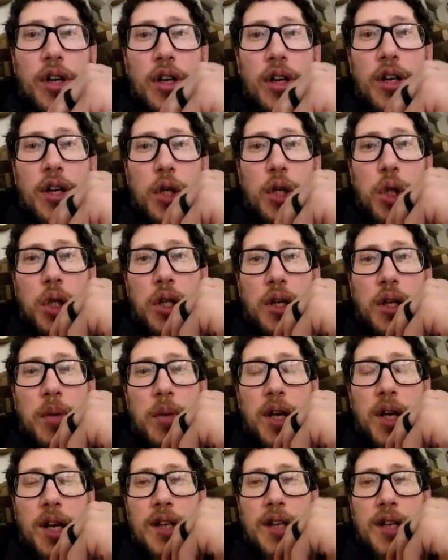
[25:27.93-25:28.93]
initially
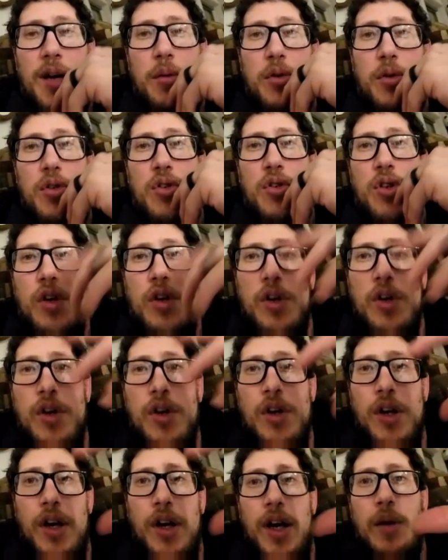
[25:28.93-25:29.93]
because
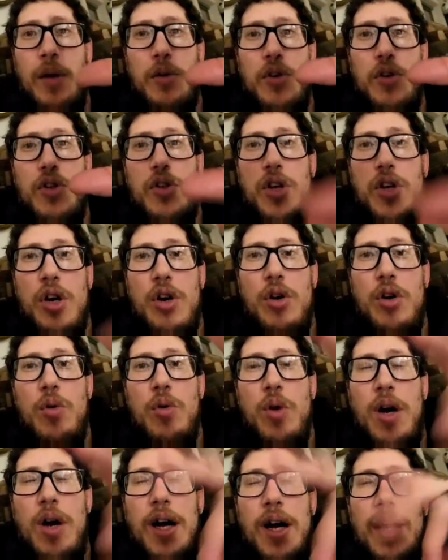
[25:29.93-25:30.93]
I was
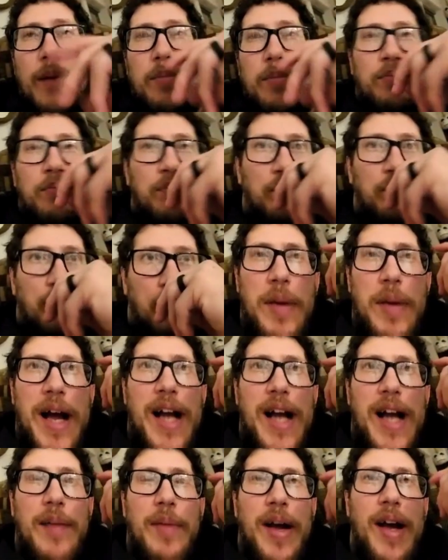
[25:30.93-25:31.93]
so in the
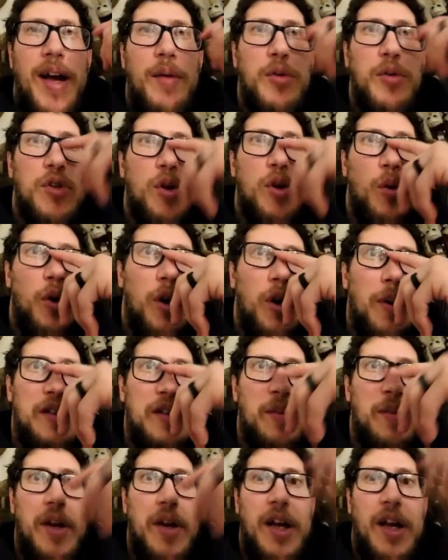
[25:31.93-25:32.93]
back of my head was so worried
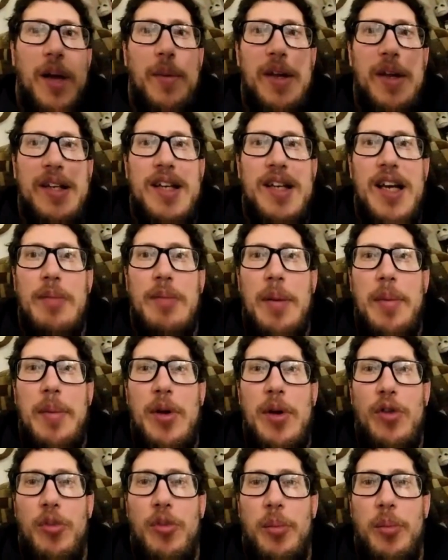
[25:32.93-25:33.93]
about somebody coming and taking my
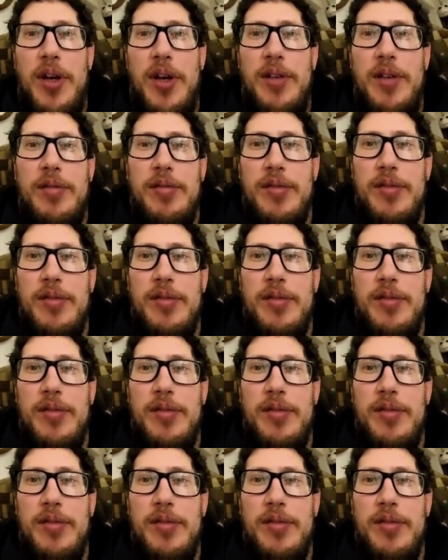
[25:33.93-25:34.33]
meal from me.